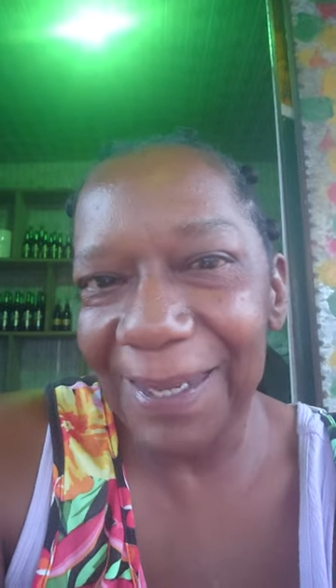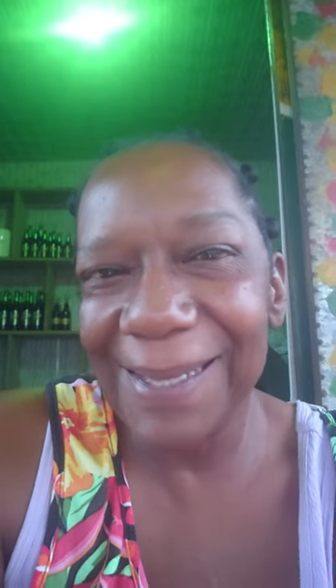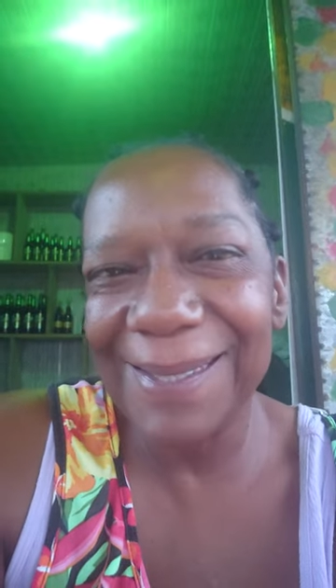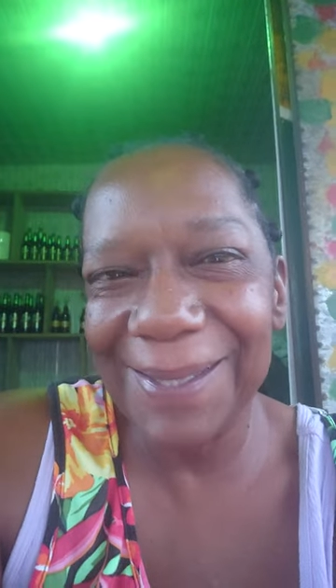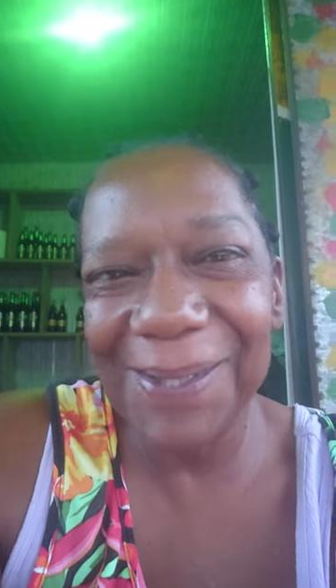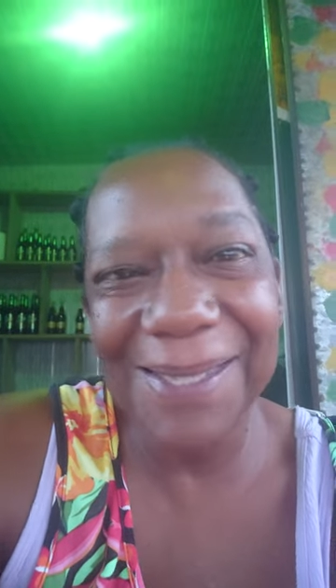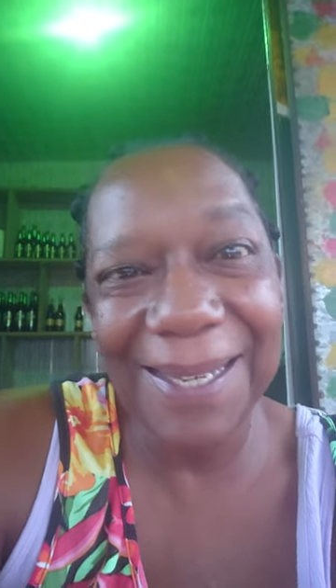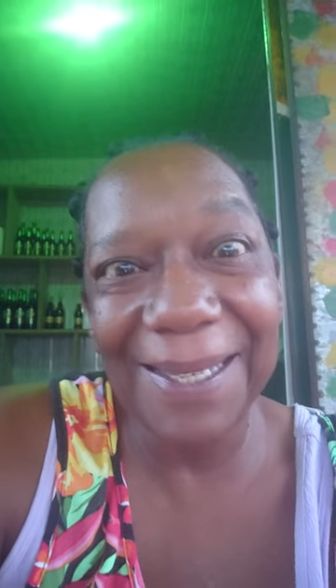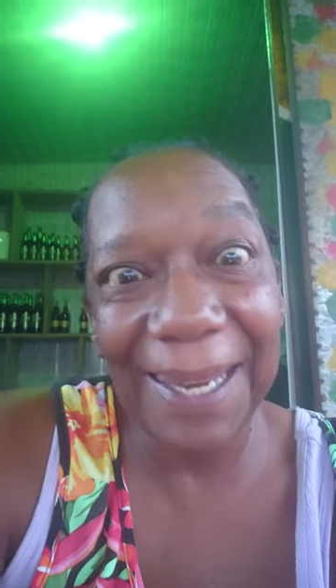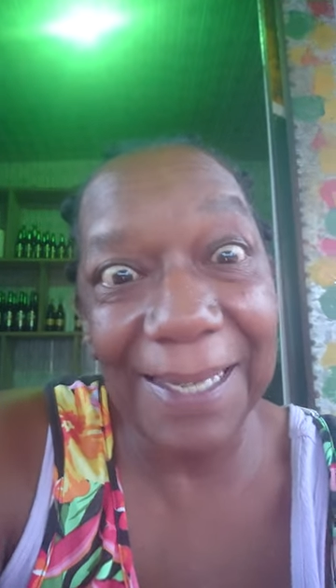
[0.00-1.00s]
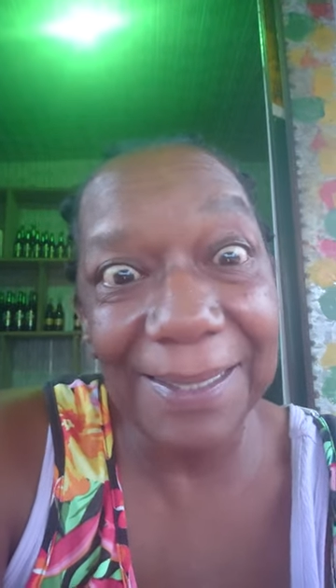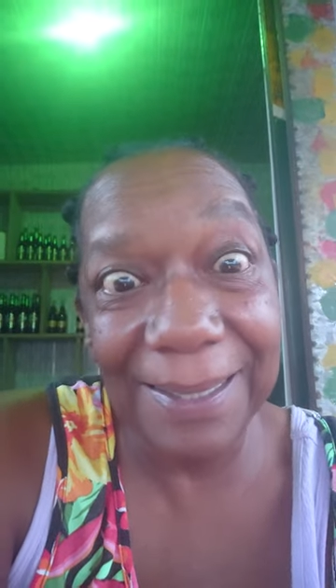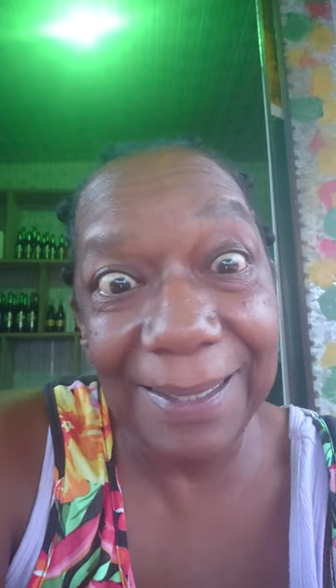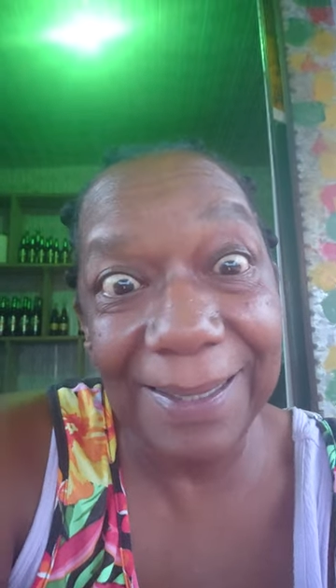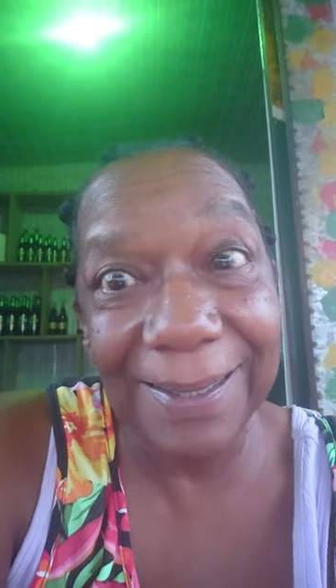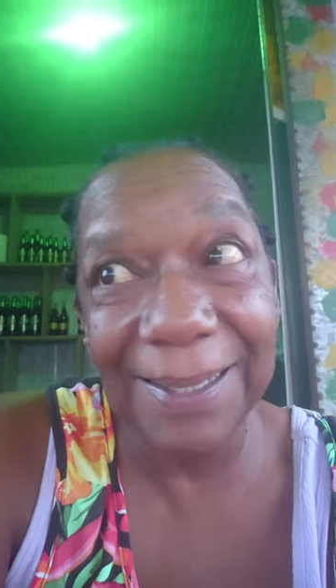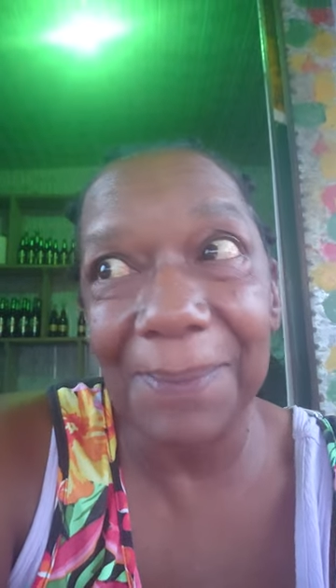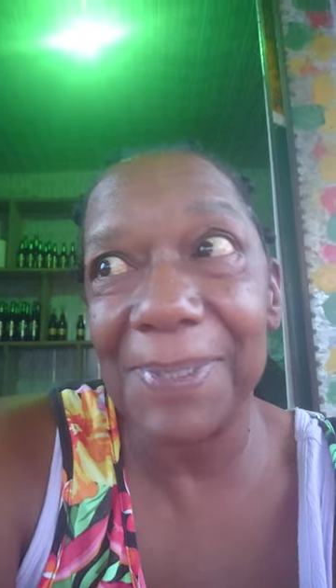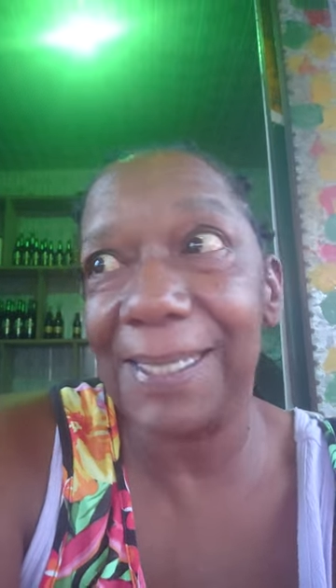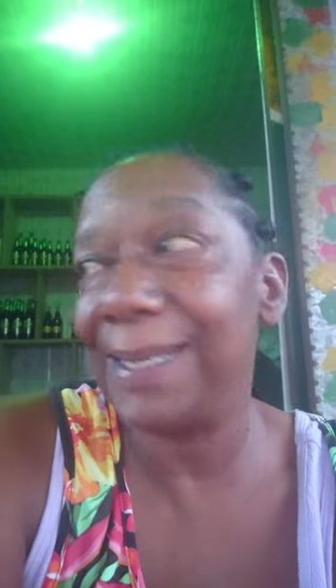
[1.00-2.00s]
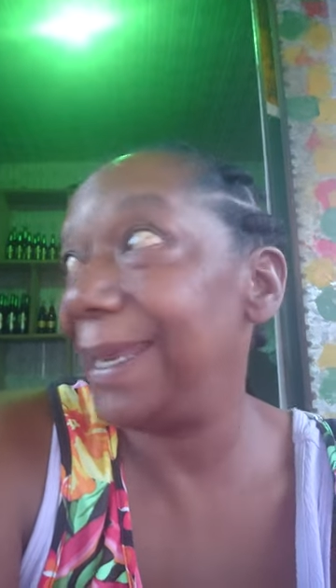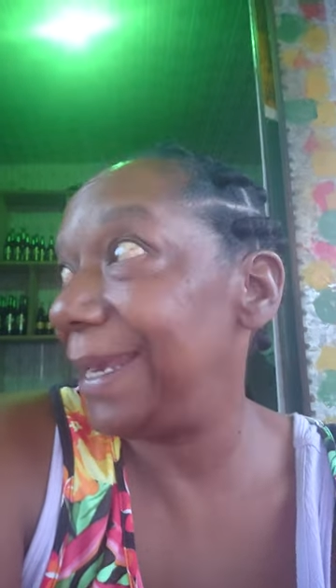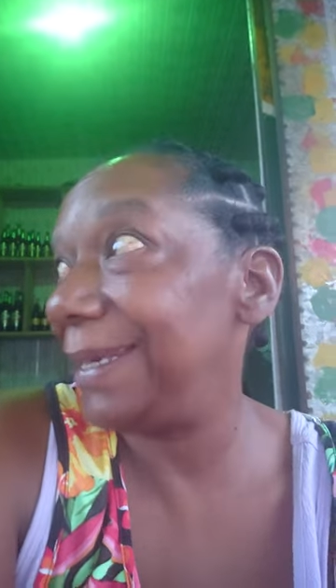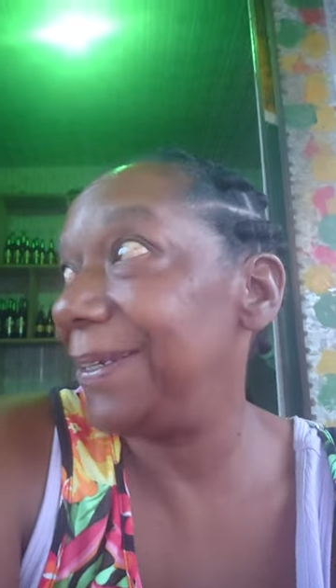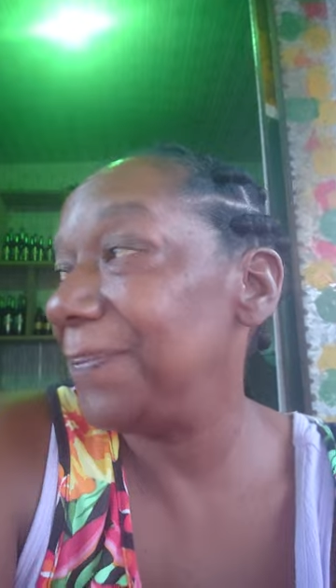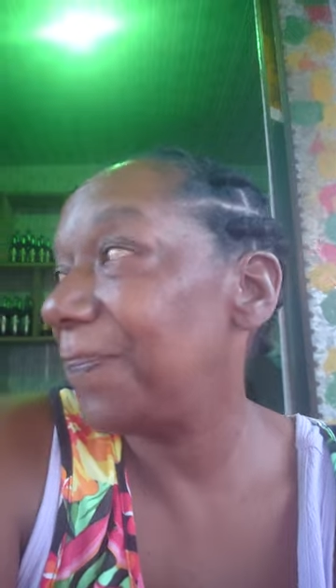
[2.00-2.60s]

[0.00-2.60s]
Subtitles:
He still said 18, and I'm saying 80.